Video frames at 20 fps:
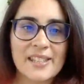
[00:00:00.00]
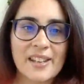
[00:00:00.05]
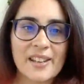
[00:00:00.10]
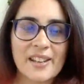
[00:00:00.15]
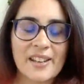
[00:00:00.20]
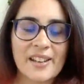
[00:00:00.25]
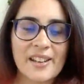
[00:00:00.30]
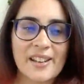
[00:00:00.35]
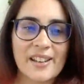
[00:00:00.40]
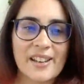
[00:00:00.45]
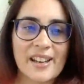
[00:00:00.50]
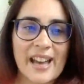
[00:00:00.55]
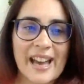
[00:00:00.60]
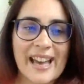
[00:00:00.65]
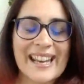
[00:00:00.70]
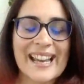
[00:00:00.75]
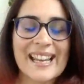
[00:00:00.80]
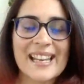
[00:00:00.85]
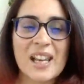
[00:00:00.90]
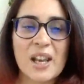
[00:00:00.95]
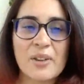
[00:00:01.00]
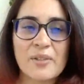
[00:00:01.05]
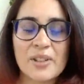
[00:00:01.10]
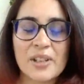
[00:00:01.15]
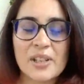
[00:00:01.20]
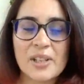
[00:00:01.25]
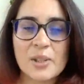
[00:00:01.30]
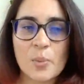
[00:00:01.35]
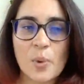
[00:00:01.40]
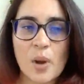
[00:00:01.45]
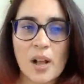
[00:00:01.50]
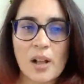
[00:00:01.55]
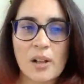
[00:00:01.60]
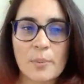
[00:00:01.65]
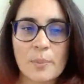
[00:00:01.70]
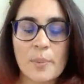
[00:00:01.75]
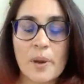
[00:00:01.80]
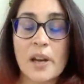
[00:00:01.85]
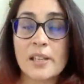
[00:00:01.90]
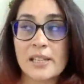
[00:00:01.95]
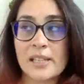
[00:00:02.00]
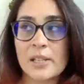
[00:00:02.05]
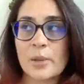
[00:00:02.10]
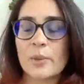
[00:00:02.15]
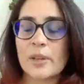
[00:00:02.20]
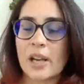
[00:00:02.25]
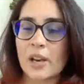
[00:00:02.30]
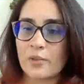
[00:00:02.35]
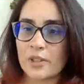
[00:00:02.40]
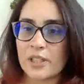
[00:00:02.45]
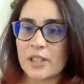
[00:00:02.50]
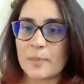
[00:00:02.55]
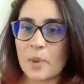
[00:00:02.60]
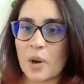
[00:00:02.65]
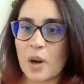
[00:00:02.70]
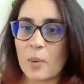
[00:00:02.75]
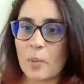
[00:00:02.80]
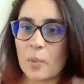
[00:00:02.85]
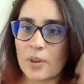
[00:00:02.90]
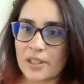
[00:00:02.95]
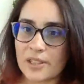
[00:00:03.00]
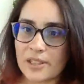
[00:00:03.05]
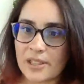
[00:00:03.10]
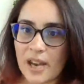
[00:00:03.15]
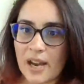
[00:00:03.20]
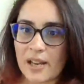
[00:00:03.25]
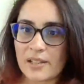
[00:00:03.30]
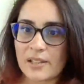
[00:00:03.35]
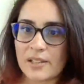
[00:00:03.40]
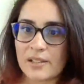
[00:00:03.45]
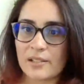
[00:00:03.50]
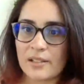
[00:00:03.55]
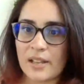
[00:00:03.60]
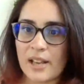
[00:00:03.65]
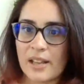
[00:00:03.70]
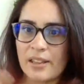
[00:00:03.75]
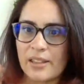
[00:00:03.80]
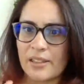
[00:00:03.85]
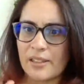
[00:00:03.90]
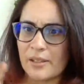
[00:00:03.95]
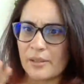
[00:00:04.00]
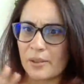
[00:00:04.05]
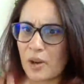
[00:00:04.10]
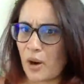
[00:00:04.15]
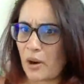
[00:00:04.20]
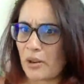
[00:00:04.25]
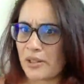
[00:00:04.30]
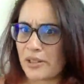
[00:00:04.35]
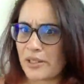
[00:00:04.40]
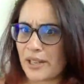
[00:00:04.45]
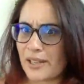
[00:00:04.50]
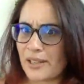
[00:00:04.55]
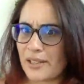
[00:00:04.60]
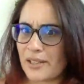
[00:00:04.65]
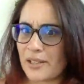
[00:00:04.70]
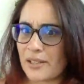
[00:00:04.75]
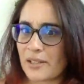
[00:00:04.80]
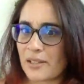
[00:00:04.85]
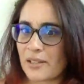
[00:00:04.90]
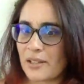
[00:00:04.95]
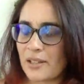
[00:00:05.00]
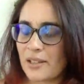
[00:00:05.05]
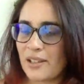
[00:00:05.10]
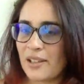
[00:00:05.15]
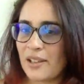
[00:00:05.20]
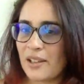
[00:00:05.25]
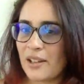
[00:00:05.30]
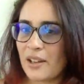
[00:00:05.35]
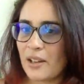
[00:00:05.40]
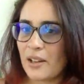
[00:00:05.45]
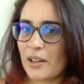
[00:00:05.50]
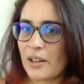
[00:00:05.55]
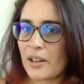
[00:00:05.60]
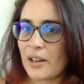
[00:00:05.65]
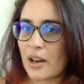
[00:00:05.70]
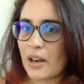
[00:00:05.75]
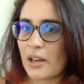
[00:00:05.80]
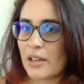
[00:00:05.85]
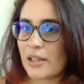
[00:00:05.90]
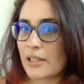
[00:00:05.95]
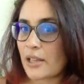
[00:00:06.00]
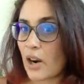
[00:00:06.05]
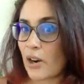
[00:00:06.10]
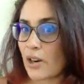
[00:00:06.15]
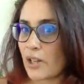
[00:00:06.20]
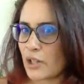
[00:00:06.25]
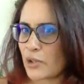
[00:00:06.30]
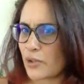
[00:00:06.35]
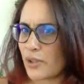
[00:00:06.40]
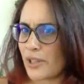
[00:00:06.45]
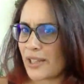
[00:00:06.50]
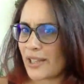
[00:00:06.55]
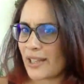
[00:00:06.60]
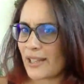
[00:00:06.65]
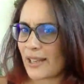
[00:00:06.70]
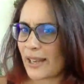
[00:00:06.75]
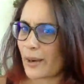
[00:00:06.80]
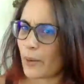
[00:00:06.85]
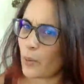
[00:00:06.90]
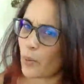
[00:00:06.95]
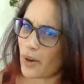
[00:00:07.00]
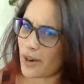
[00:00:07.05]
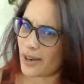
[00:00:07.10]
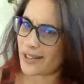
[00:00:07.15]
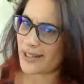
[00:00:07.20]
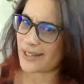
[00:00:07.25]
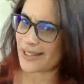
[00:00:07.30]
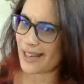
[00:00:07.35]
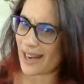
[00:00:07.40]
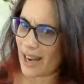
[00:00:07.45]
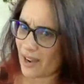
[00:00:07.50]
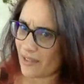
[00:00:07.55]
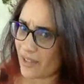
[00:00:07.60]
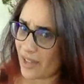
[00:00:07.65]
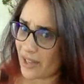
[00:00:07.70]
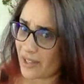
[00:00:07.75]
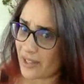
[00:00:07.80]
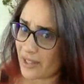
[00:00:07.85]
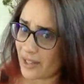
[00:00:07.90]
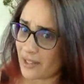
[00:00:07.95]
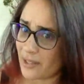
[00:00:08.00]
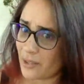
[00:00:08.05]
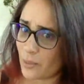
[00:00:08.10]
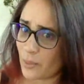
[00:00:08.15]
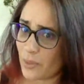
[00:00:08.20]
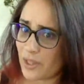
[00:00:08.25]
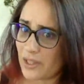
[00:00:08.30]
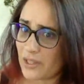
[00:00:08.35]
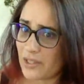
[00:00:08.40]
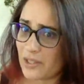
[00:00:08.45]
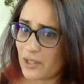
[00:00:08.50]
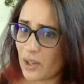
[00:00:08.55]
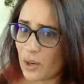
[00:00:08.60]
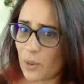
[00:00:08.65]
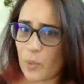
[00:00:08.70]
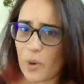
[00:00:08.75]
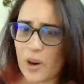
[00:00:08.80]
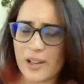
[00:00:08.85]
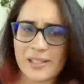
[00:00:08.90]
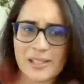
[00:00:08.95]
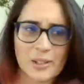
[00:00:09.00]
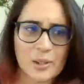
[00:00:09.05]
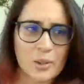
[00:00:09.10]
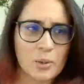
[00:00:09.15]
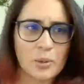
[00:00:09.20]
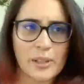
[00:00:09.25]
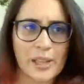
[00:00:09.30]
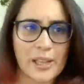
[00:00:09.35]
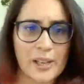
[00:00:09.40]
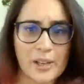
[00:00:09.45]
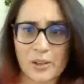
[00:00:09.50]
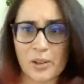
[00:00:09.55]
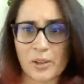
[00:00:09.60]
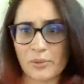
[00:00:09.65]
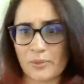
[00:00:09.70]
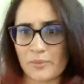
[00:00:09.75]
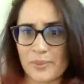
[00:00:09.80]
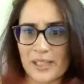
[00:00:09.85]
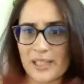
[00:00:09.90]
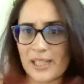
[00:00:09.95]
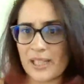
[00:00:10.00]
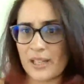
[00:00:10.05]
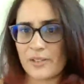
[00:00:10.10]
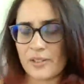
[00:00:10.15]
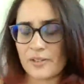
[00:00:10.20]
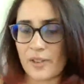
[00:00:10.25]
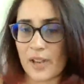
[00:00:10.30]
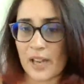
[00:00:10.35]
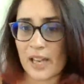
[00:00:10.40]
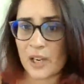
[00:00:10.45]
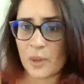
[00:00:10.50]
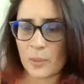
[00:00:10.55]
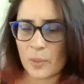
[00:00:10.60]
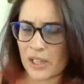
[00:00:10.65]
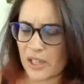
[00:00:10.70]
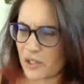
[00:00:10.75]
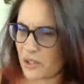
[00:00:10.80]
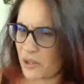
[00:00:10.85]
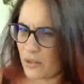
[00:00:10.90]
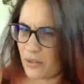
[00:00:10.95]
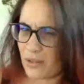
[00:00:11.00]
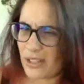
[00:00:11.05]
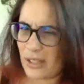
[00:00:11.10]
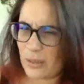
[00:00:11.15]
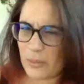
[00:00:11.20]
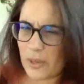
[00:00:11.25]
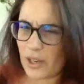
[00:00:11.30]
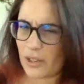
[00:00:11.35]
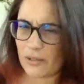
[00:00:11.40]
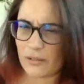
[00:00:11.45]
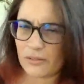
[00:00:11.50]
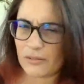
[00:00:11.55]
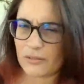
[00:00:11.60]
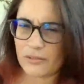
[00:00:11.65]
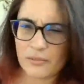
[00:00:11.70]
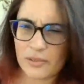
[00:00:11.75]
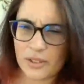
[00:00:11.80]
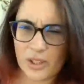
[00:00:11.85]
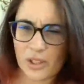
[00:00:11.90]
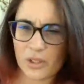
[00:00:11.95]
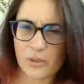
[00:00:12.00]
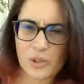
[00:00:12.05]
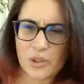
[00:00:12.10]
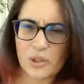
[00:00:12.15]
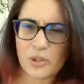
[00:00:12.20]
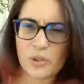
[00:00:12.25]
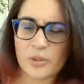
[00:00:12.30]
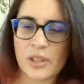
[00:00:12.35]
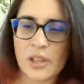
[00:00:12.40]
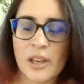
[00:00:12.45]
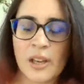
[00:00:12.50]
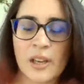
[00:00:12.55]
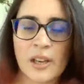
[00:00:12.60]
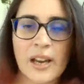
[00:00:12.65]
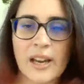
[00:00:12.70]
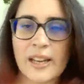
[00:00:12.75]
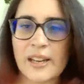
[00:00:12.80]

And uh, and I love it as well. Personally, when I read a poem where the title and the content it are intriguing. Like, why does that have that title when it, you know, why is it called I don't know Lily of the Valley when it's talking about you know shoes